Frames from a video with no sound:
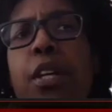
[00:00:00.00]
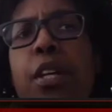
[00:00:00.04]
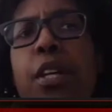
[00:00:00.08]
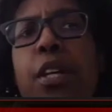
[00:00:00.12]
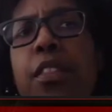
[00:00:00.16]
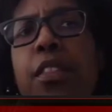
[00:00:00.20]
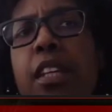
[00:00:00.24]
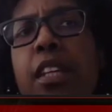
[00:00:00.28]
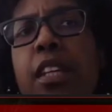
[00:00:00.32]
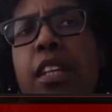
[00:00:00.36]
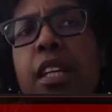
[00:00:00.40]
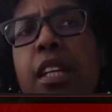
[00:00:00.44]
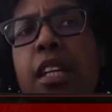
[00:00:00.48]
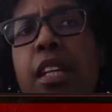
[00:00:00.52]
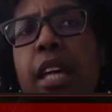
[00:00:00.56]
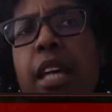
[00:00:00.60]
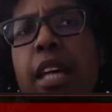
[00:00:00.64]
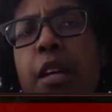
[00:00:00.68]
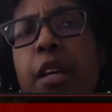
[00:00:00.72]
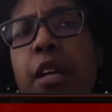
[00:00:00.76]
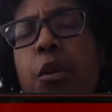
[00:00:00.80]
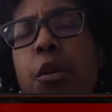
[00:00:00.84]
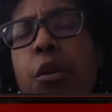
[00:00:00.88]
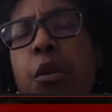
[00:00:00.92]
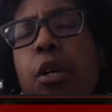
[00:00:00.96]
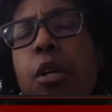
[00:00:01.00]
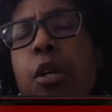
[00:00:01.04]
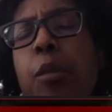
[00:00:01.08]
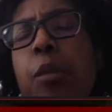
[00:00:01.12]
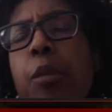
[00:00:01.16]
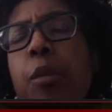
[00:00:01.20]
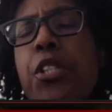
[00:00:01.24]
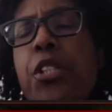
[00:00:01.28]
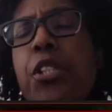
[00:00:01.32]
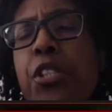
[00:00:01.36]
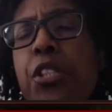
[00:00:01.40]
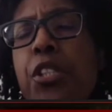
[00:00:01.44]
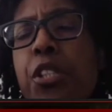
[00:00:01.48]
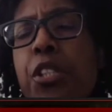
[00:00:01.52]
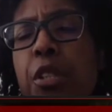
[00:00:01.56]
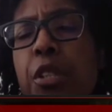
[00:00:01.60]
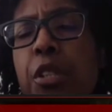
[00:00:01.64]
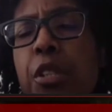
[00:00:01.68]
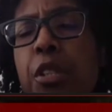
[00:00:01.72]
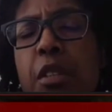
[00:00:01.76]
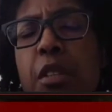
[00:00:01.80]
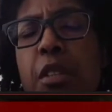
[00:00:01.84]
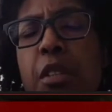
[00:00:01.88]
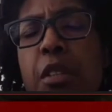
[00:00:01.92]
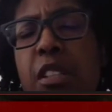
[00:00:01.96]
the county court position,
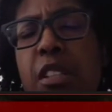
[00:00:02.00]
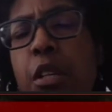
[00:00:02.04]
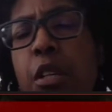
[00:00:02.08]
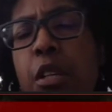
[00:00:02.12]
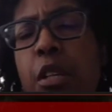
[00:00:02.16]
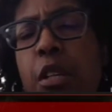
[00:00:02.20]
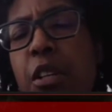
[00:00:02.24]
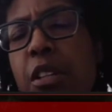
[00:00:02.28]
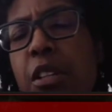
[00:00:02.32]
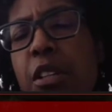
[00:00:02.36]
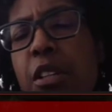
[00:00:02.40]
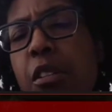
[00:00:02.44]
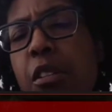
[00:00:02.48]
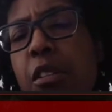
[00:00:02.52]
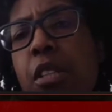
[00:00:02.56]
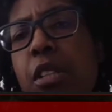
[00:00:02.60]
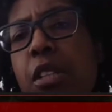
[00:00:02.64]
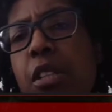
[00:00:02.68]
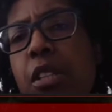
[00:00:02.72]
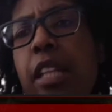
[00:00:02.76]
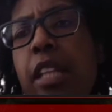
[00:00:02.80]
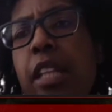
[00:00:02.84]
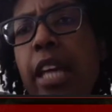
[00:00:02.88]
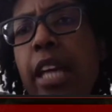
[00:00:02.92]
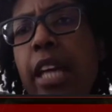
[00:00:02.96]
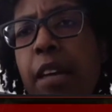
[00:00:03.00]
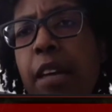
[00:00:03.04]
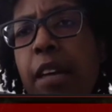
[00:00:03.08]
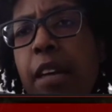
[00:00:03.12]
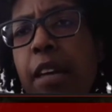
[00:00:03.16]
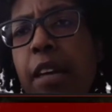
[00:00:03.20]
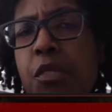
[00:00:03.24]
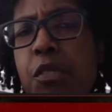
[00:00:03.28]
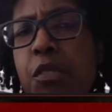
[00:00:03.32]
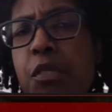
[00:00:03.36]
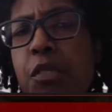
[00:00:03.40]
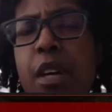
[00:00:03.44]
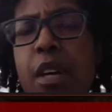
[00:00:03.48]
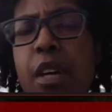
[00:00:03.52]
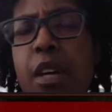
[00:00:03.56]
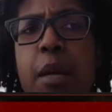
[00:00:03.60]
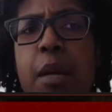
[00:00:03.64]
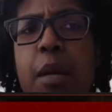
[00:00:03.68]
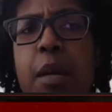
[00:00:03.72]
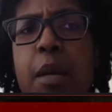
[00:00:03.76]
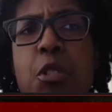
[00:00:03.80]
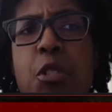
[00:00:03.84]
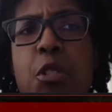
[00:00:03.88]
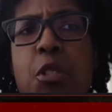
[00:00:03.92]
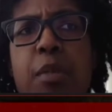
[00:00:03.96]
you'll likely have
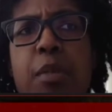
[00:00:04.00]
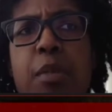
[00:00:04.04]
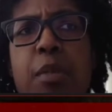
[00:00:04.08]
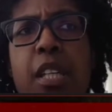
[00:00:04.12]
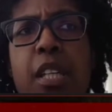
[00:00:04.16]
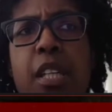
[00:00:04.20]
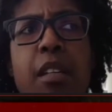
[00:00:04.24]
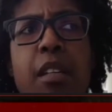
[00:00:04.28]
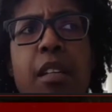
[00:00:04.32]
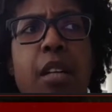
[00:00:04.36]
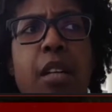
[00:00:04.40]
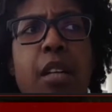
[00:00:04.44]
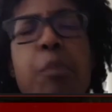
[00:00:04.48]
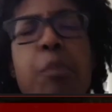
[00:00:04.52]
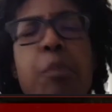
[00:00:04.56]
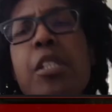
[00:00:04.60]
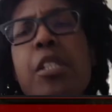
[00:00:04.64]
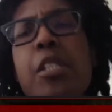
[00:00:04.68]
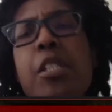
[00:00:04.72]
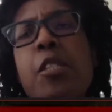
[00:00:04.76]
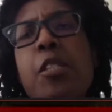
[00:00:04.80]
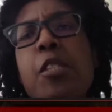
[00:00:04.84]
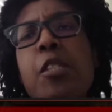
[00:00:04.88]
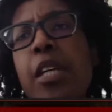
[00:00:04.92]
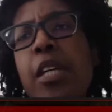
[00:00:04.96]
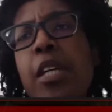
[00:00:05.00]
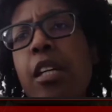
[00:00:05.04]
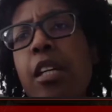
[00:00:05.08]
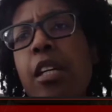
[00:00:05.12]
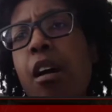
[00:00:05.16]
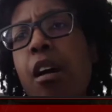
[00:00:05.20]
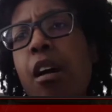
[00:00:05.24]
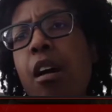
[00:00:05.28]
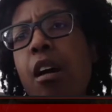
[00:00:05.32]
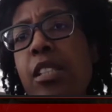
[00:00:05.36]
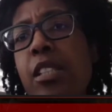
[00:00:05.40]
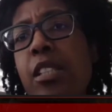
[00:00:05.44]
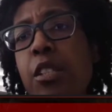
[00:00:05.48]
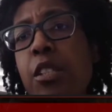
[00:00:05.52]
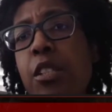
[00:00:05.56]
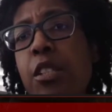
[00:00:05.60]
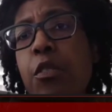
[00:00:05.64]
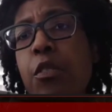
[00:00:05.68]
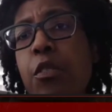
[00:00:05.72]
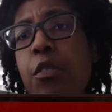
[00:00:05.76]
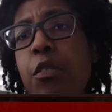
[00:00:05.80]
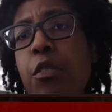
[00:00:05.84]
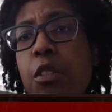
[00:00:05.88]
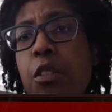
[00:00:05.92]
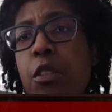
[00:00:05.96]
to be up to speed on
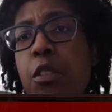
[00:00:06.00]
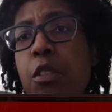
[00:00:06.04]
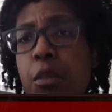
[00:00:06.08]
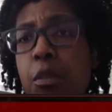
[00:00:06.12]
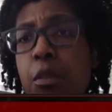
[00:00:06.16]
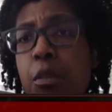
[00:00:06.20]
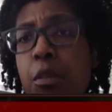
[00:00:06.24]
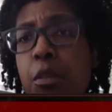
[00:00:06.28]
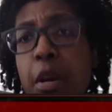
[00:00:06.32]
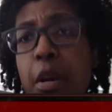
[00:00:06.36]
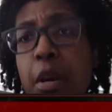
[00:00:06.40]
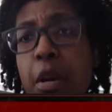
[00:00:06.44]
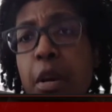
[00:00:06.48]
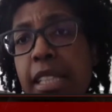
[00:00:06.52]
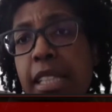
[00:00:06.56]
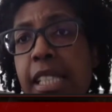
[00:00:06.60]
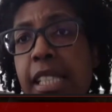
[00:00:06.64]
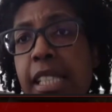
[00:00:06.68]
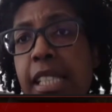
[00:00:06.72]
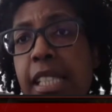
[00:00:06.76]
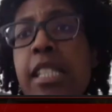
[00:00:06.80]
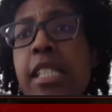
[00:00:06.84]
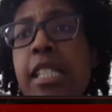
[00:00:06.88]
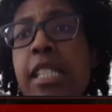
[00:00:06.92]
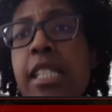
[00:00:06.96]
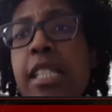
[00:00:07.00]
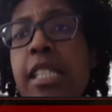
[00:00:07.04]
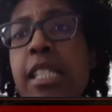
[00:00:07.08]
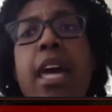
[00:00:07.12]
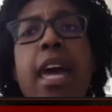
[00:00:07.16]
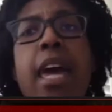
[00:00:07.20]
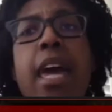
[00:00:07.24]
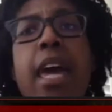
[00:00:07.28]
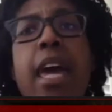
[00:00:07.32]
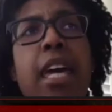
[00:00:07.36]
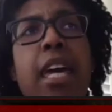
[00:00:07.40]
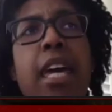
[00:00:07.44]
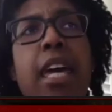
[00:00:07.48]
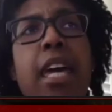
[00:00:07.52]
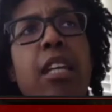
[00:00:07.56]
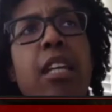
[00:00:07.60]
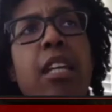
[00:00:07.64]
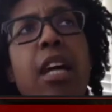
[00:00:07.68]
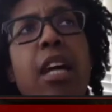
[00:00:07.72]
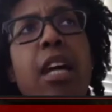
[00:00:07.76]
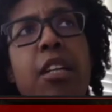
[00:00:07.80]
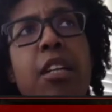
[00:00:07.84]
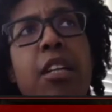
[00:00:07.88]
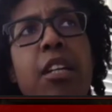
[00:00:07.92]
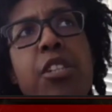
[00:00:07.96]
civil practice. And I
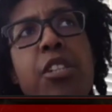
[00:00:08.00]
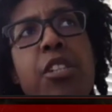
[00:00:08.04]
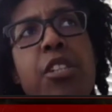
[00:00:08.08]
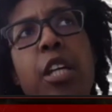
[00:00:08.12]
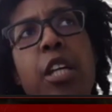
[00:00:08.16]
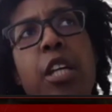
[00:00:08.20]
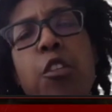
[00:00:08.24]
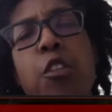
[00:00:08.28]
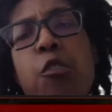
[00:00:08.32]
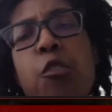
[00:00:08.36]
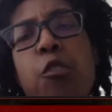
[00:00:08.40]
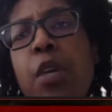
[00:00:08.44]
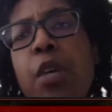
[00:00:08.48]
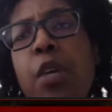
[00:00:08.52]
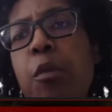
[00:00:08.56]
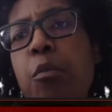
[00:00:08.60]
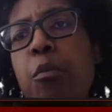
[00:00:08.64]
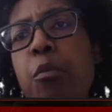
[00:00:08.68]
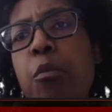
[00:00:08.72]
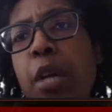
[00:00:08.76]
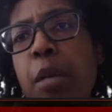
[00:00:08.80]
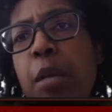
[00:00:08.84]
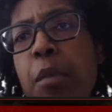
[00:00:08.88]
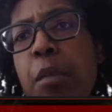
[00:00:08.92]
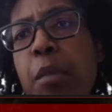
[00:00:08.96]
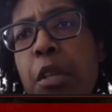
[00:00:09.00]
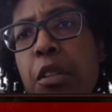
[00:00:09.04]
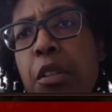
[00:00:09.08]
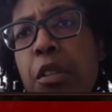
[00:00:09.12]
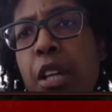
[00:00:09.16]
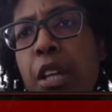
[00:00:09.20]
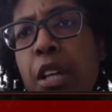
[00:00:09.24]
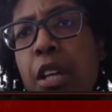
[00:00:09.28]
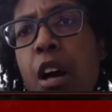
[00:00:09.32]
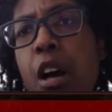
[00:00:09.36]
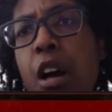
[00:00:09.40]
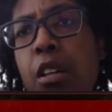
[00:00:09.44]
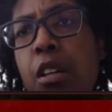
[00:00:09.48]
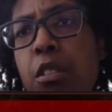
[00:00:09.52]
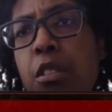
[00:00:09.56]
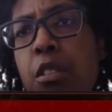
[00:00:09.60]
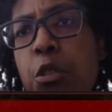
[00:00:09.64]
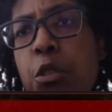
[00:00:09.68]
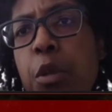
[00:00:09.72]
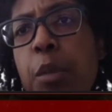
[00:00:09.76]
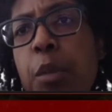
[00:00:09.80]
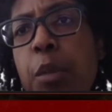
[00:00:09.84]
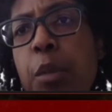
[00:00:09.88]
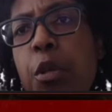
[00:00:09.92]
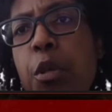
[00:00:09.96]
understand you've done primarily all
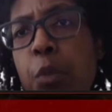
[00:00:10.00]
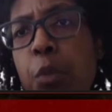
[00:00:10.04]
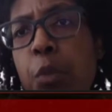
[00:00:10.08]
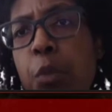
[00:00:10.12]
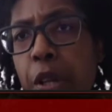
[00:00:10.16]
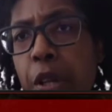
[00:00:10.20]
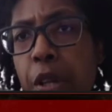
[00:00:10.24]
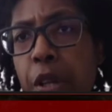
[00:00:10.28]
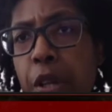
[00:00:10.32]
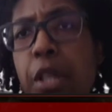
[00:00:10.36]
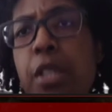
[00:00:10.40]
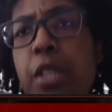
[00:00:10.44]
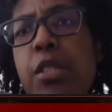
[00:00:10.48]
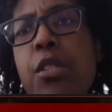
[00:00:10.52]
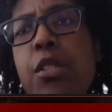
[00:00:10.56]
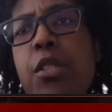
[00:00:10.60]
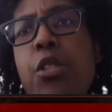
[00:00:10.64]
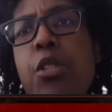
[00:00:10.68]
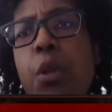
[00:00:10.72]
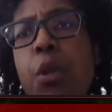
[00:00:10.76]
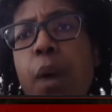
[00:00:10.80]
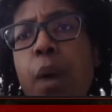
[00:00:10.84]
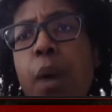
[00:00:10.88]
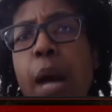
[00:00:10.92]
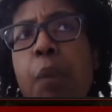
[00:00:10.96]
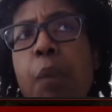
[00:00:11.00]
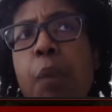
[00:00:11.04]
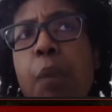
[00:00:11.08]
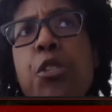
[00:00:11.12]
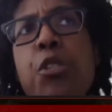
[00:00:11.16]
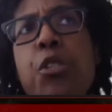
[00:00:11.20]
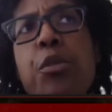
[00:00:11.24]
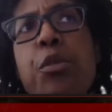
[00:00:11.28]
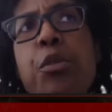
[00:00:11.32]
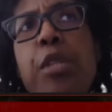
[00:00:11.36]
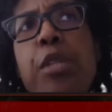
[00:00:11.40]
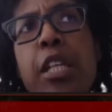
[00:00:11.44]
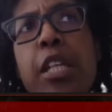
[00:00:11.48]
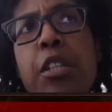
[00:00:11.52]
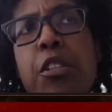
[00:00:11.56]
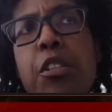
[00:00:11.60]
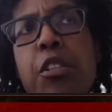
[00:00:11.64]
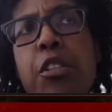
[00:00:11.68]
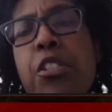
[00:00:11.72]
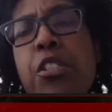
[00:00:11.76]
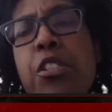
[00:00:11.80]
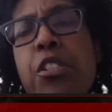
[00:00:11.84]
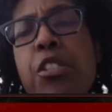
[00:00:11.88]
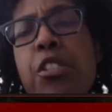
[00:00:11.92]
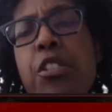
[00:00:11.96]
criminal work. So how would you get
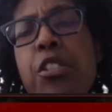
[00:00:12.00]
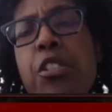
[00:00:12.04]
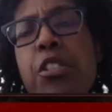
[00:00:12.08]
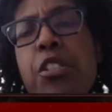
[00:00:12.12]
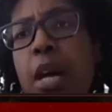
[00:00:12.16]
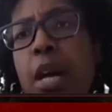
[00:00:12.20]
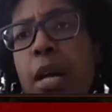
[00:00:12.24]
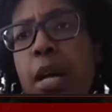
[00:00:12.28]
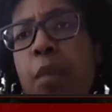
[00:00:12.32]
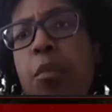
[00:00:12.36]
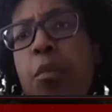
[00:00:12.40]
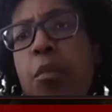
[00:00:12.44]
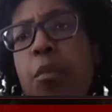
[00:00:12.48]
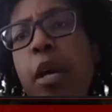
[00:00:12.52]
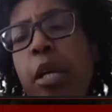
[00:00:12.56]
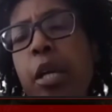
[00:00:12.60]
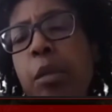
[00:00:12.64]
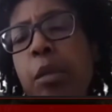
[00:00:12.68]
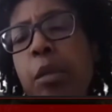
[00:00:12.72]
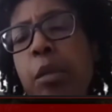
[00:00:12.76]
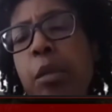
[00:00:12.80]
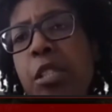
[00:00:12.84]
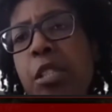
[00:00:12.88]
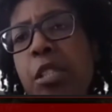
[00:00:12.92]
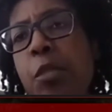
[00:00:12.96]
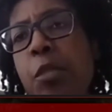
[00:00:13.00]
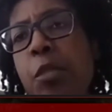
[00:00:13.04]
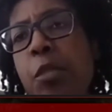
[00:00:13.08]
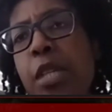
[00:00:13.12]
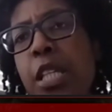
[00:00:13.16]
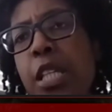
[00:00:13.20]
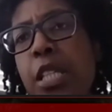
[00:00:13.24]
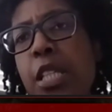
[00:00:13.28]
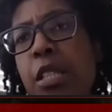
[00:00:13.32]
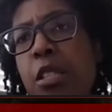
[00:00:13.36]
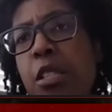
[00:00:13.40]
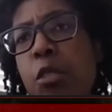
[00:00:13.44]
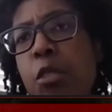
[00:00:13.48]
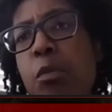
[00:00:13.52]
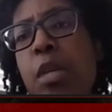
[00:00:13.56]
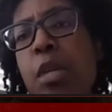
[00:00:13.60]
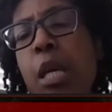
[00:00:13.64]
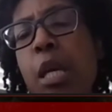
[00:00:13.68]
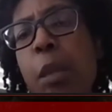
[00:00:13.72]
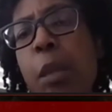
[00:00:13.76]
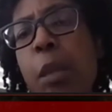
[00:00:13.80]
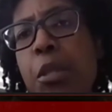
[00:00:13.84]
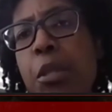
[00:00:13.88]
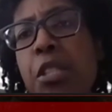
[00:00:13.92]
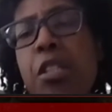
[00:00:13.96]
yourself brought up to speed to be
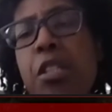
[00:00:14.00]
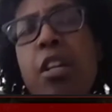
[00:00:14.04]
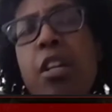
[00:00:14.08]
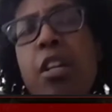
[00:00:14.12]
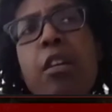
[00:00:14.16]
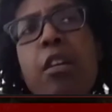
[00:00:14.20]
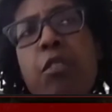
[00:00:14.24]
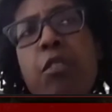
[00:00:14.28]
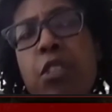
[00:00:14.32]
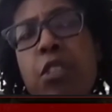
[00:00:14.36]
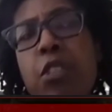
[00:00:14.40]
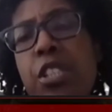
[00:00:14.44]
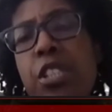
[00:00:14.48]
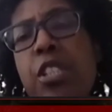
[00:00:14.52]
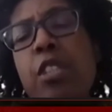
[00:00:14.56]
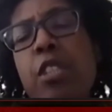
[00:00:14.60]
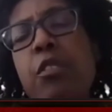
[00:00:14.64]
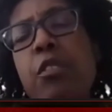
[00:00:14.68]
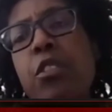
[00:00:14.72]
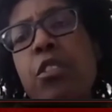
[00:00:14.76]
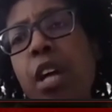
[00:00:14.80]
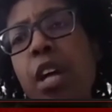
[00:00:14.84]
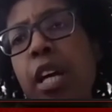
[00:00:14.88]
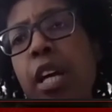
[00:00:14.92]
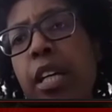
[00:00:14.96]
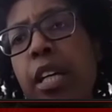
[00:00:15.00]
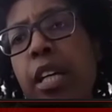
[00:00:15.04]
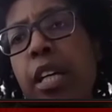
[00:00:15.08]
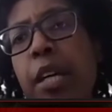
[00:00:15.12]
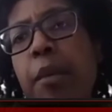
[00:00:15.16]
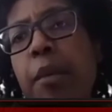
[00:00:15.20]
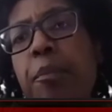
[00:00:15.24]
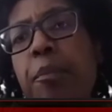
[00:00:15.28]
able to cover a civil docket?